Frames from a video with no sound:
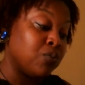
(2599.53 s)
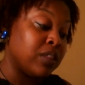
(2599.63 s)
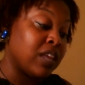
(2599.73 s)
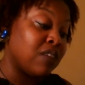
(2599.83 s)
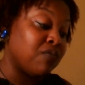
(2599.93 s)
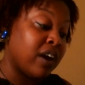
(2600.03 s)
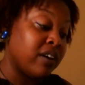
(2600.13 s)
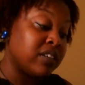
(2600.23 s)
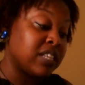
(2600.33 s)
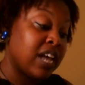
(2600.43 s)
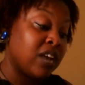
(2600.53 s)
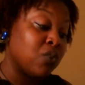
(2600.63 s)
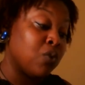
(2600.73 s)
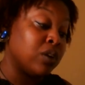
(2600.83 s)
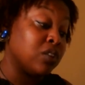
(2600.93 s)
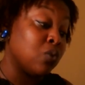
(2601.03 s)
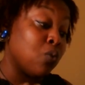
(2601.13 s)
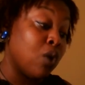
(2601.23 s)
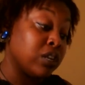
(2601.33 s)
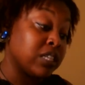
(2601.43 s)
with a fire sign or another
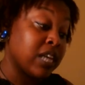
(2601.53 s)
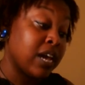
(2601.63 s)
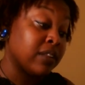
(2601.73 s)
water sign